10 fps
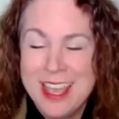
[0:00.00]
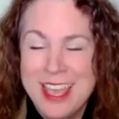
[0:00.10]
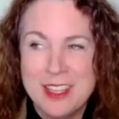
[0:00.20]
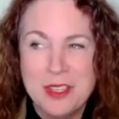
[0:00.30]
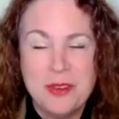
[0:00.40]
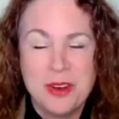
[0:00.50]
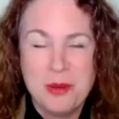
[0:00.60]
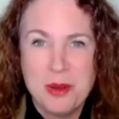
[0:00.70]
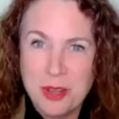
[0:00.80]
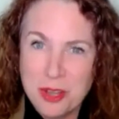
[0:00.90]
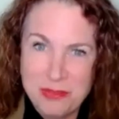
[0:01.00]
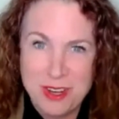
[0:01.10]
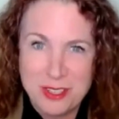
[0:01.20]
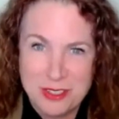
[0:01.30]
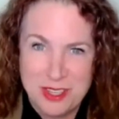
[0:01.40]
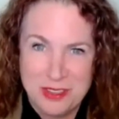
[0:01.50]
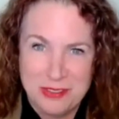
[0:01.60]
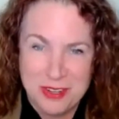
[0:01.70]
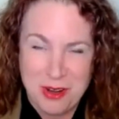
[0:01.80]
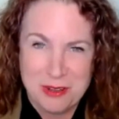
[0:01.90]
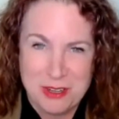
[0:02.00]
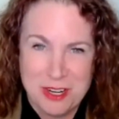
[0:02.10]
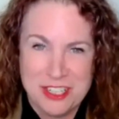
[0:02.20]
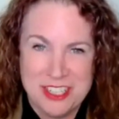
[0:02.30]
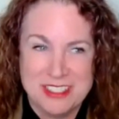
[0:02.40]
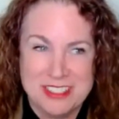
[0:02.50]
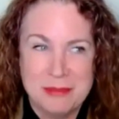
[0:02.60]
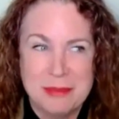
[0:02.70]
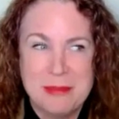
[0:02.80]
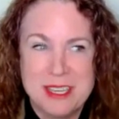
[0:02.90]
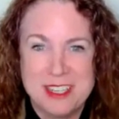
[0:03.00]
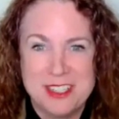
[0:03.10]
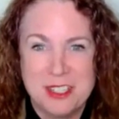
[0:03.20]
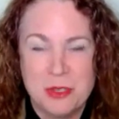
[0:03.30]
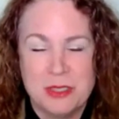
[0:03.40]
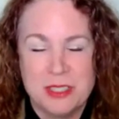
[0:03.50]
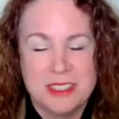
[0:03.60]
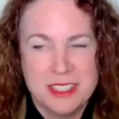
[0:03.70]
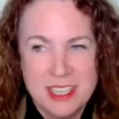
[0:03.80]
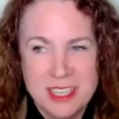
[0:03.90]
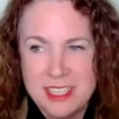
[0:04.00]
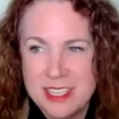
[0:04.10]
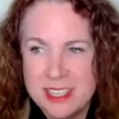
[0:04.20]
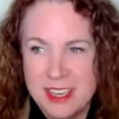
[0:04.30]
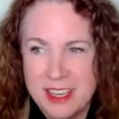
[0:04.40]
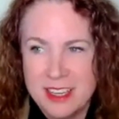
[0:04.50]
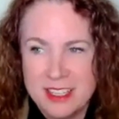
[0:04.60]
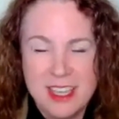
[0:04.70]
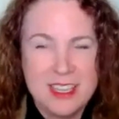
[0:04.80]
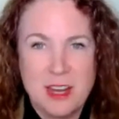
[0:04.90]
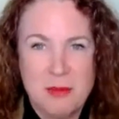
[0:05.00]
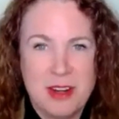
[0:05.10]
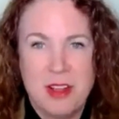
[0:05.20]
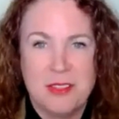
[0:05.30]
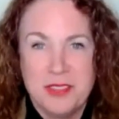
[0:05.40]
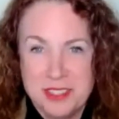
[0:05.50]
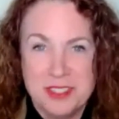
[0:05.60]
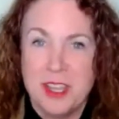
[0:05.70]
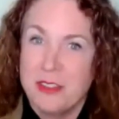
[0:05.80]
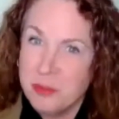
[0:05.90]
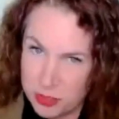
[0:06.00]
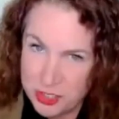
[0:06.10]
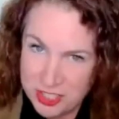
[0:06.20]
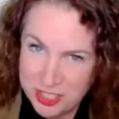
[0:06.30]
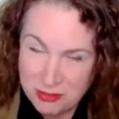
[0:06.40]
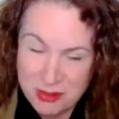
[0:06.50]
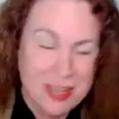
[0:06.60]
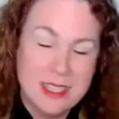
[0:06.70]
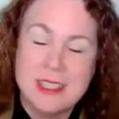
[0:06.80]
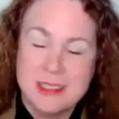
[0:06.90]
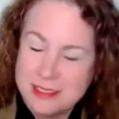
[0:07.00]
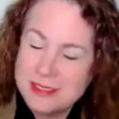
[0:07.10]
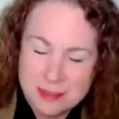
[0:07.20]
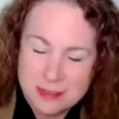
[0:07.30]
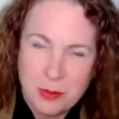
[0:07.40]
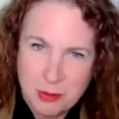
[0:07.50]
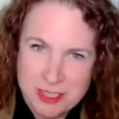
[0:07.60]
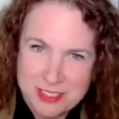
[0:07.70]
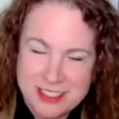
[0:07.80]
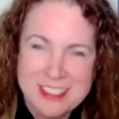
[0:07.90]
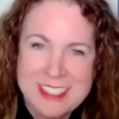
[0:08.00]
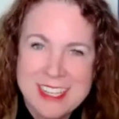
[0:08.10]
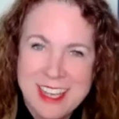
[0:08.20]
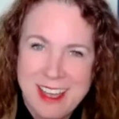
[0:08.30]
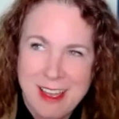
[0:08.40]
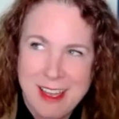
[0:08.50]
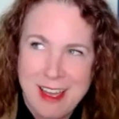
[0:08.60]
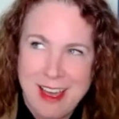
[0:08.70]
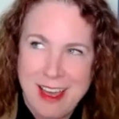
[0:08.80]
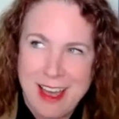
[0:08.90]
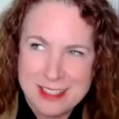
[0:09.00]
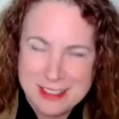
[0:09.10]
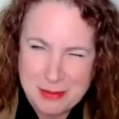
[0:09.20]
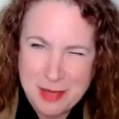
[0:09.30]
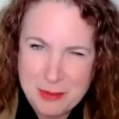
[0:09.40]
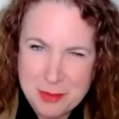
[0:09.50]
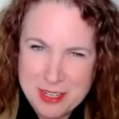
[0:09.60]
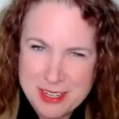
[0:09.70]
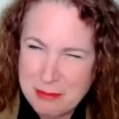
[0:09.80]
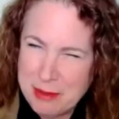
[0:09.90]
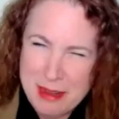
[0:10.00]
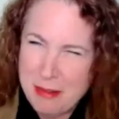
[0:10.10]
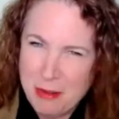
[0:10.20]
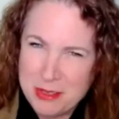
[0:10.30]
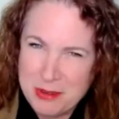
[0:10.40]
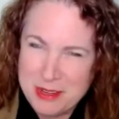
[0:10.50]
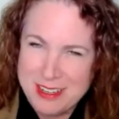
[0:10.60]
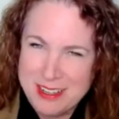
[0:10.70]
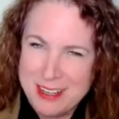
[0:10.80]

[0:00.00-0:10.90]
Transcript: And you very well could find yourself in arbitration simply because you clicked, yes, I read all of this stuff, which you didn't read because nobody reads it. I sometimes read it, but I don't always read it.